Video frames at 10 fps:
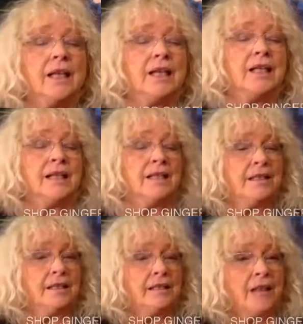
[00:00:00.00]
It
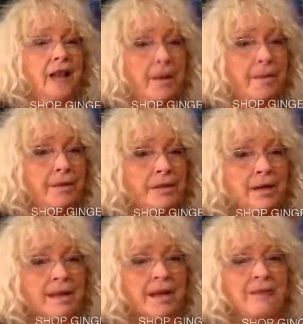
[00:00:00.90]
does happen
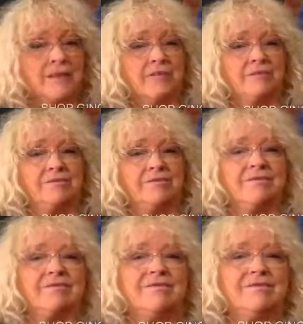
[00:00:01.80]
like that,
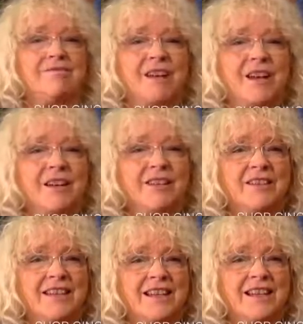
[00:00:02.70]
I have
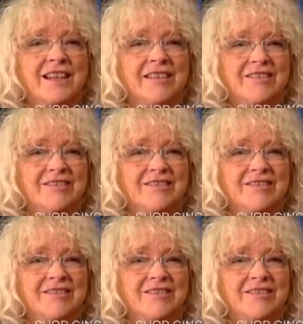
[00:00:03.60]
to say.